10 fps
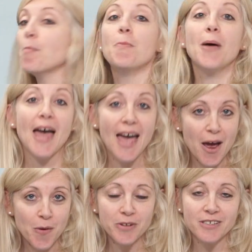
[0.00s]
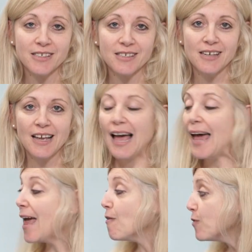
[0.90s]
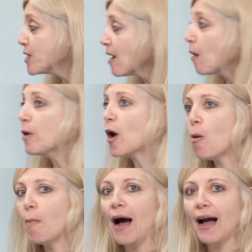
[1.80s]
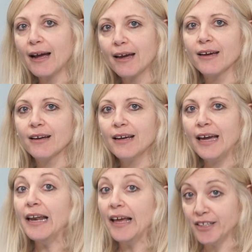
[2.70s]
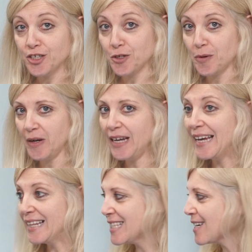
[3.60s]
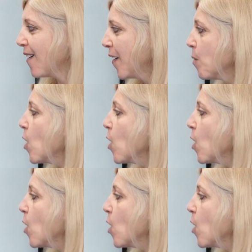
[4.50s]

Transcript: parents. And every time we go back in history, in time,